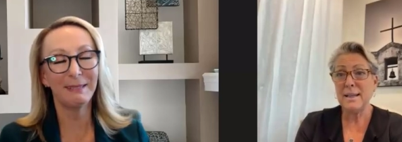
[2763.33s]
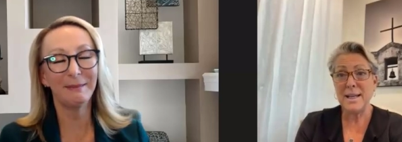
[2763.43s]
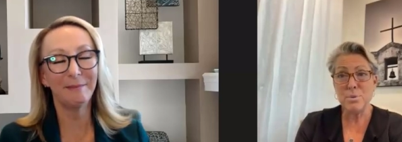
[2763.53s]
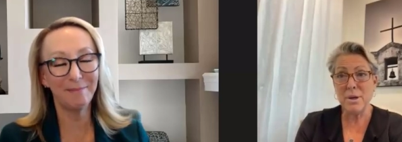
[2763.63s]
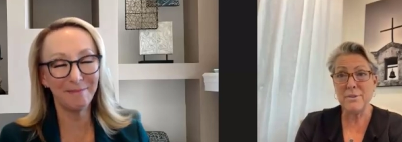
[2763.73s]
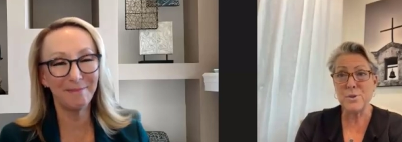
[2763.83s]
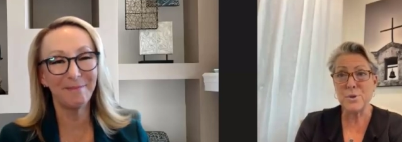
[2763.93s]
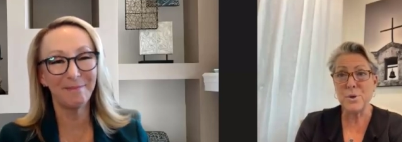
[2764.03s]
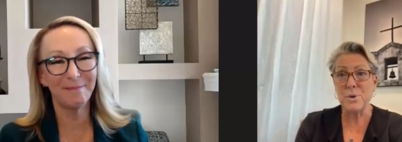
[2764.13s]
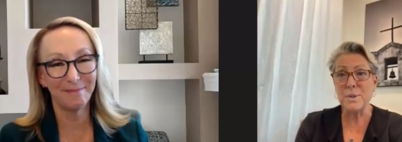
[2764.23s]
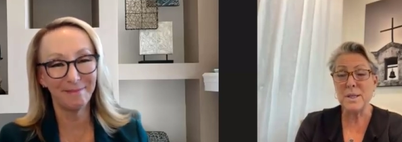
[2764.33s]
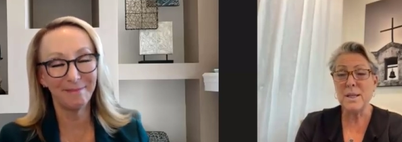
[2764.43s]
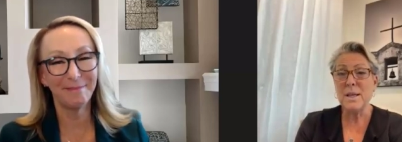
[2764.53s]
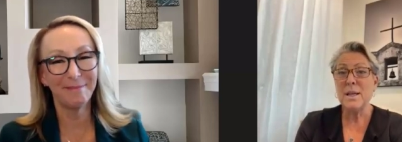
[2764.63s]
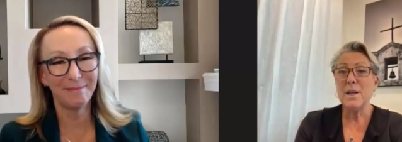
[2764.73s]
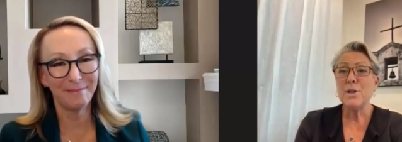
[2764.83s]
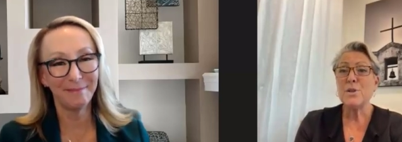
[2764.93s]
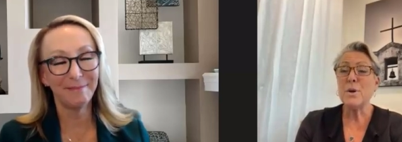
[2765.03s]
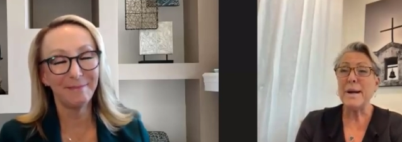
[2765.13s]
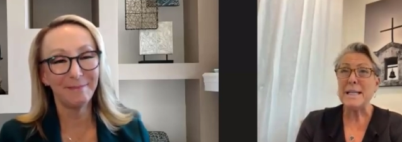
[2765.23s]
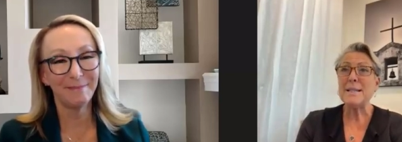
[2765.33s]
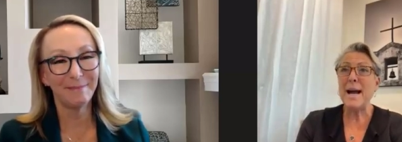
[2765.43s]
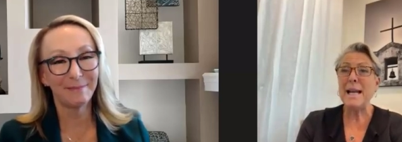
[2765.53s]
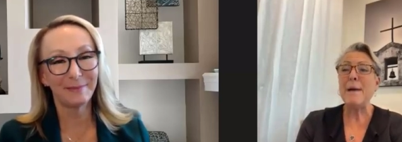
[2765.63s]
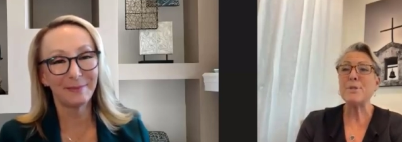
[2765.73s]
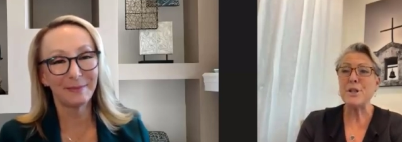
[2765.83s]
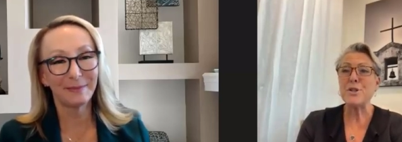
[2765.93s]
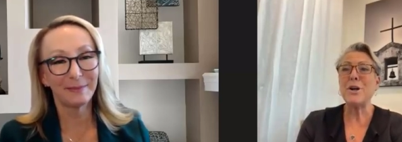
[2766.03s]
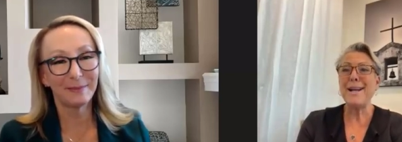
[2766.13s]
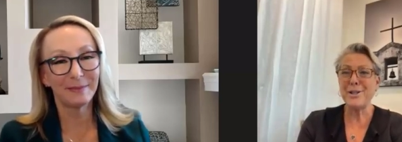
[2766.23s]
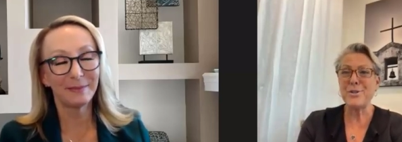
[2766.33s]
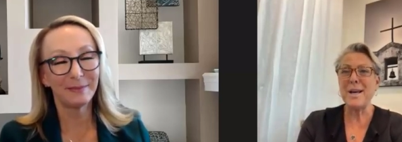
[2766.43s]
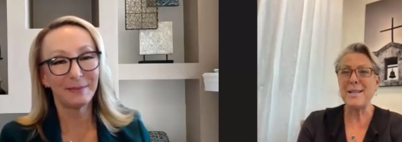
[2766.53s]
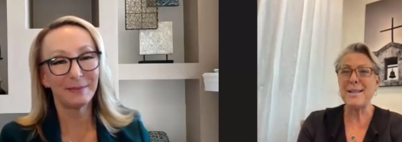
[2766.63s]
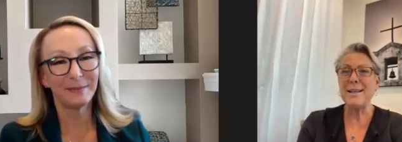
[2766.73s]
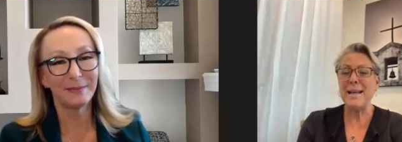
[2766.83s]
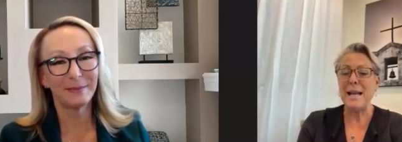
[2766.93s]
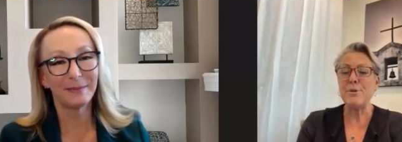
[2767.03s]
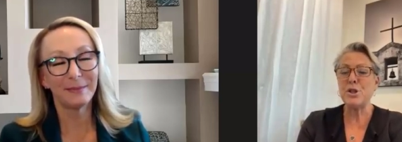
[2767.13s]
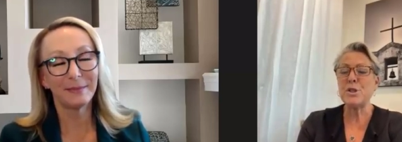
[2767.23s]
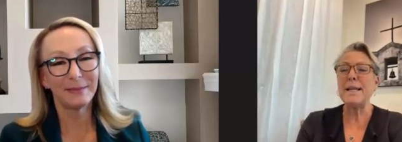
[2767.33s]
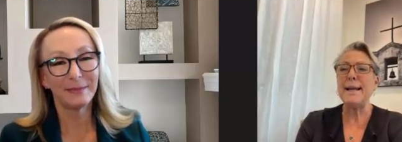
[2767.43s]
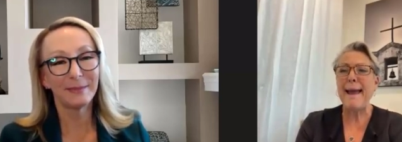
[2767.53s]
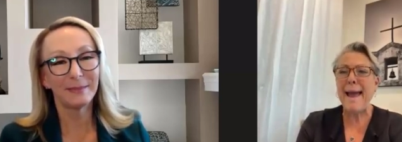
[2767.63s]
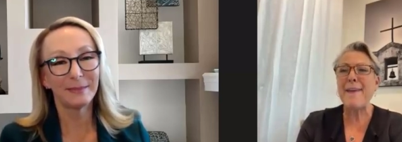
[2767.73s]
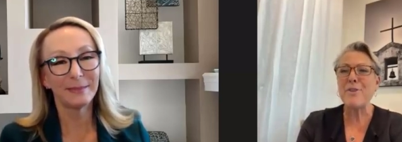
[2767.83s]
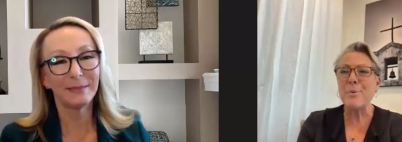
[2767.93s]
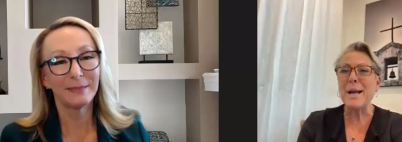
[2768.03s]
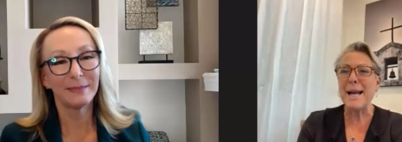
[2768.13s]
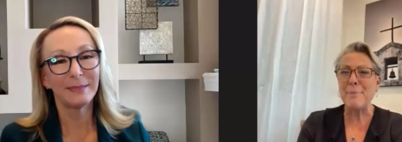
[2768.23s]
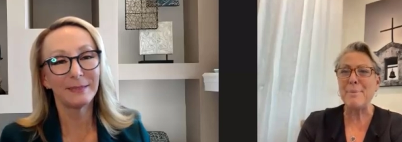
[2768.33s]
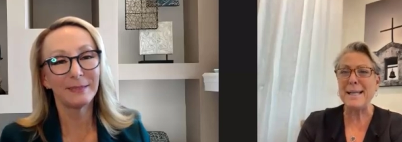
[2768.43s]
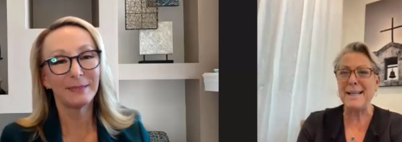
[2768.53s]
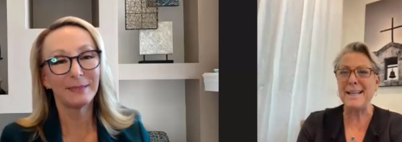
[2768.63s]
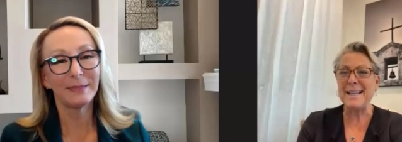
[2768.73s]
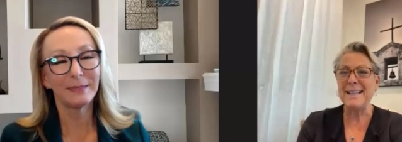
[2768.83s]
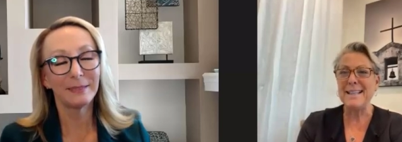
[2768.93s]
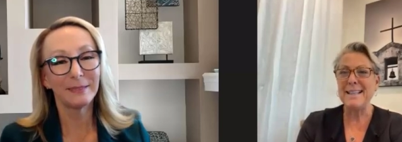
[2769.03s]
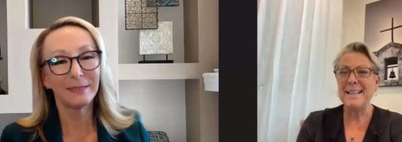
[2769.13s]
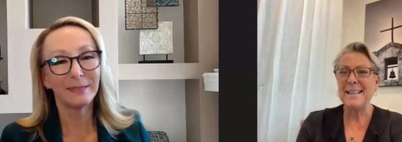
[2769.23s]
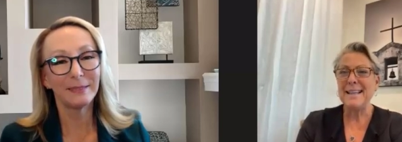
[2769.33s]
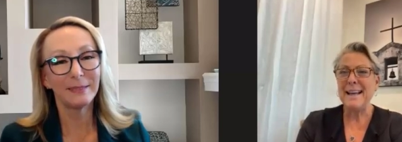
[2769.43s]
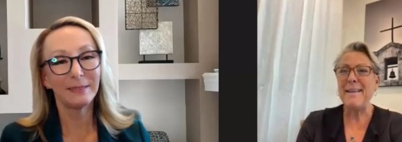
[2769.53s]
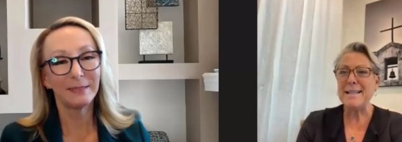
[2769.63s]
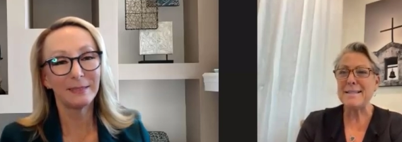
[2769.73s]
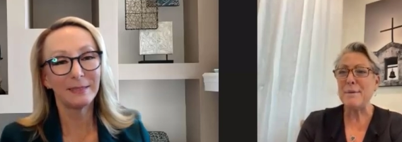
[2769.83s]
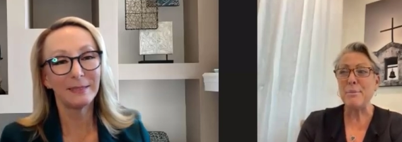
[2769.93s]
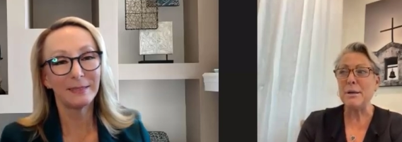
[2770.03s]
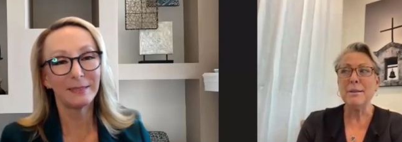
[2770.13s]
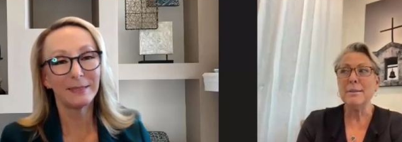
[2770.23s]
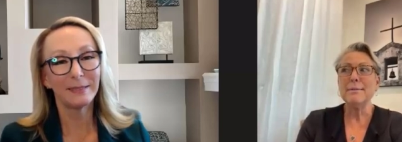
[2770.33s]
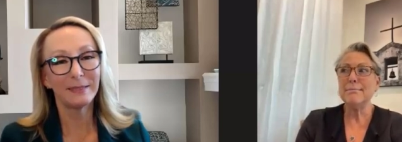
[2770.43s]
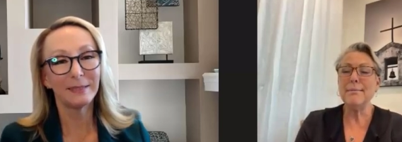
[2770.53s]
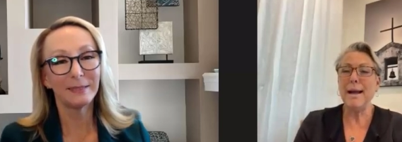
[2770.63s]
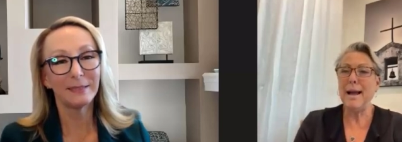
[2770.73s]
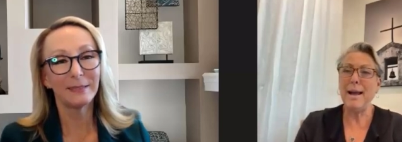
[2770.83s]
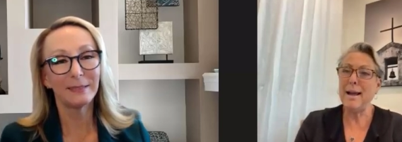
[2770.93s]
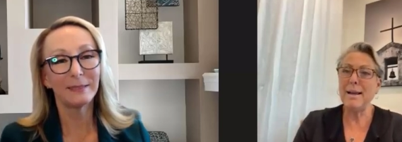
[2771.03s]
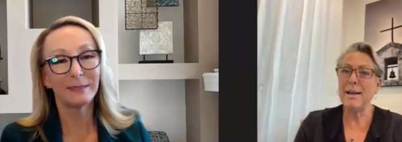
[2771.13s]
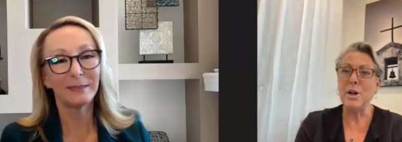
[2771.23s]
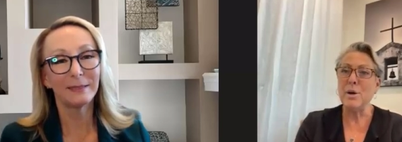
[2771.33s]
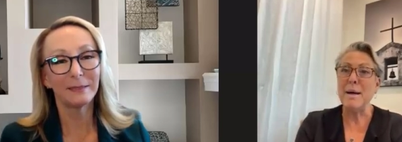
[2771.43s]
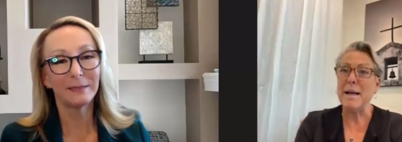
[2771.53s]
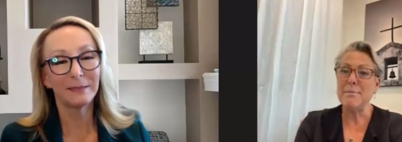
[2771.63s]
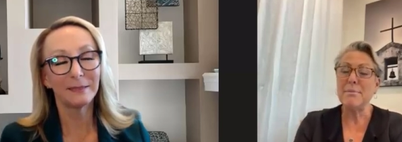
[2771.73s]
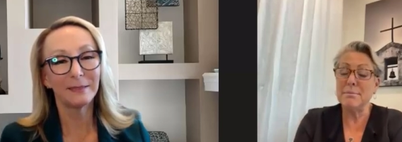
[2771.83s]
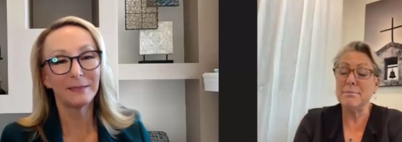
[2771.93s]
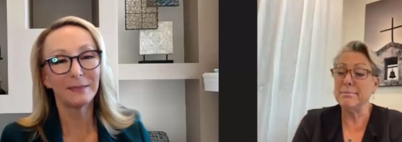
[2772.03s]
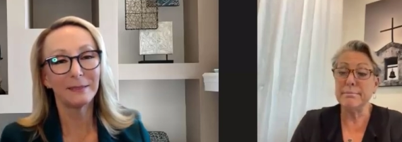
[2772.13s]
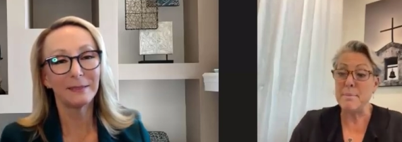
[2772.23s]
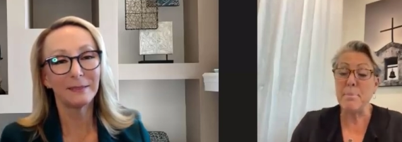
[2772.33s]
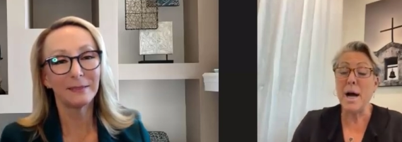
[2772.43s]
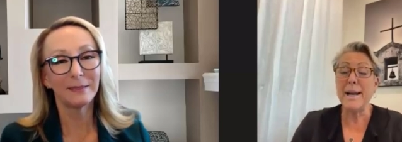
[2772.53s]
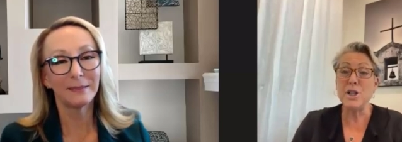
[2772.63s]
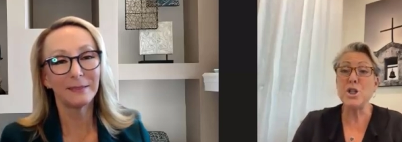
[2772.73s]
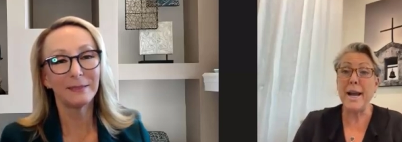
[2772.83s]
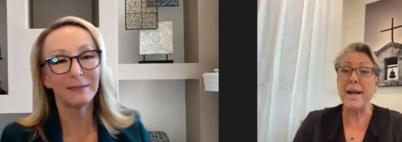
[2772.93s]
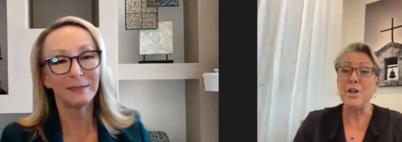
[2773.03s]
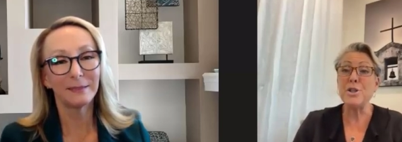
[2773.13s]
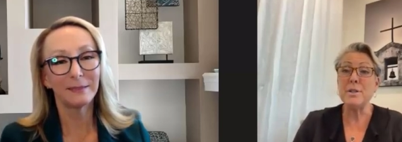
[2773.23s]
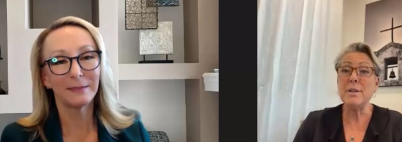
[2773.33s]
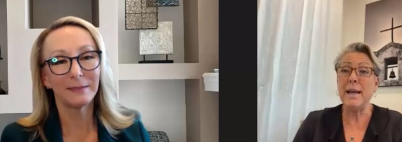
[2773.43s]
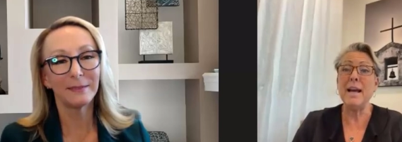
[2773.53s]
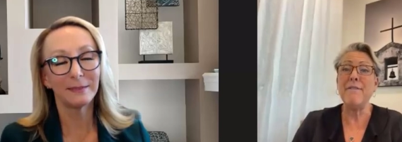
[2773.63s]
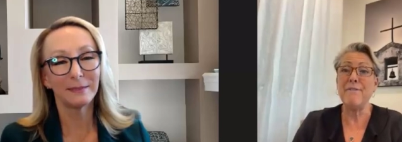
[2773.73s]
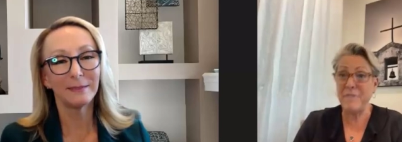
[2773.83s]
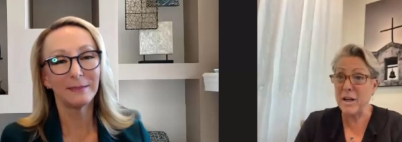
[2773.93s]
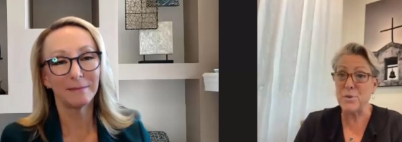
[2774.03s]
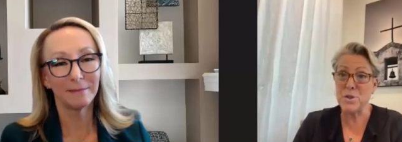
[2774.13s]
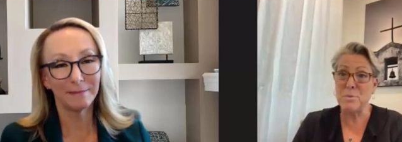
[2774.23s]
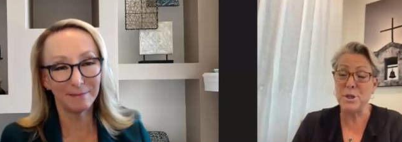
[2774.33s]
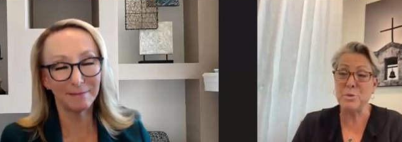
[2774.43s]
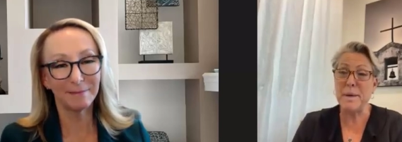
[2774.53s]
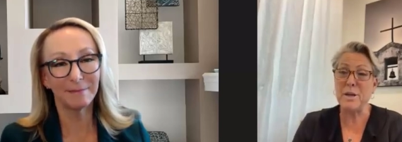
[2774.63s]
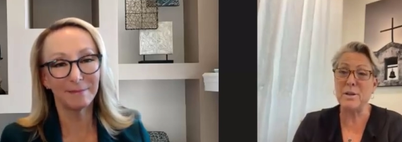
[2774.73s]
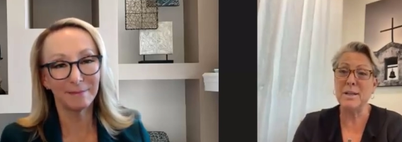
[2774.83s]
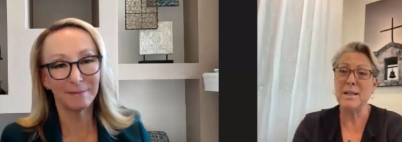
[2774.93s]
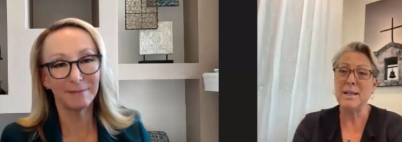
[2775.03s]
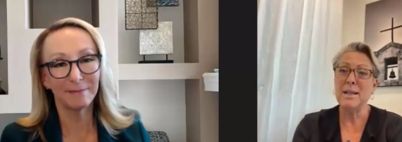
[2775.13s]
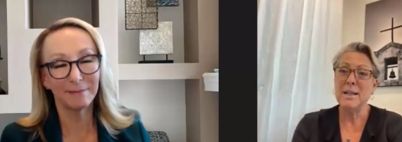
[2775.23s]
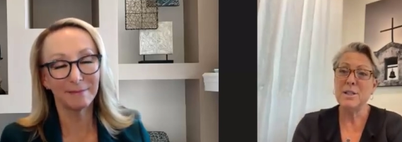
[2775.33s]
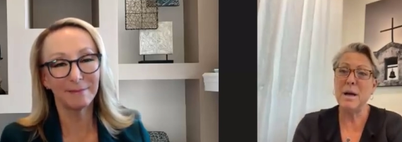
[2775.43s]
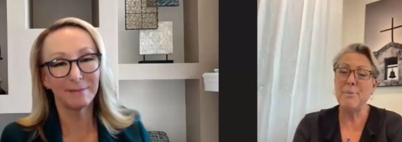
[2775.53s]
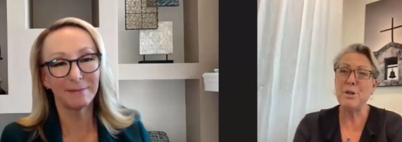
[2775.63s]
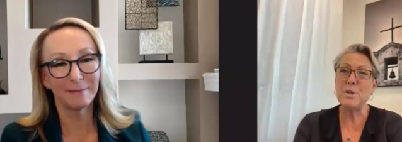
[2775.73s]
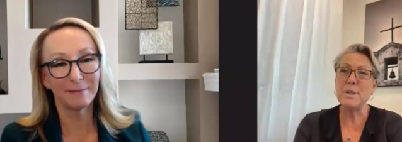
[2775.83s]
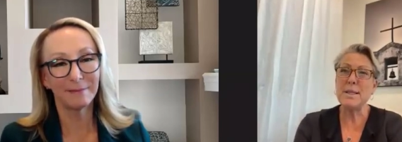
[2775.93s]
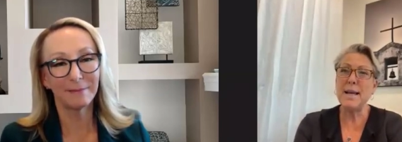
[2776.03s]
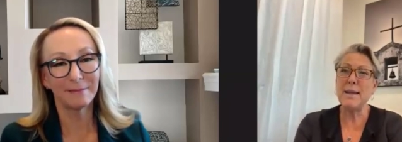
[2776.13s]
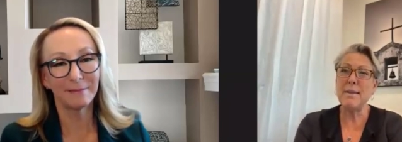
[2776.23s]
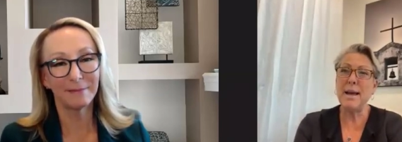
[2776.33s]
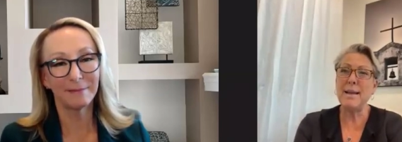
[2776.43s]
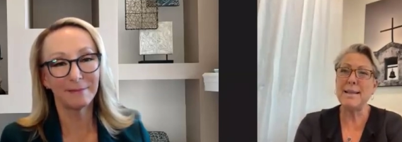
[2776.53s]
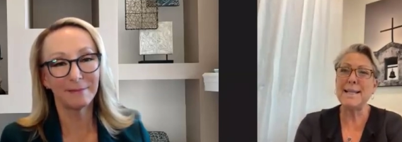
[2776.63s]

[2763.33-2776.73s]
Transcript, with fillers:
Speaker 1: At 12 years old, so I decided I was going to start exercising, and I was just going to eat half of what I had been eating. And that summer, you know, my my body changed, and I felt so much better so i would just say that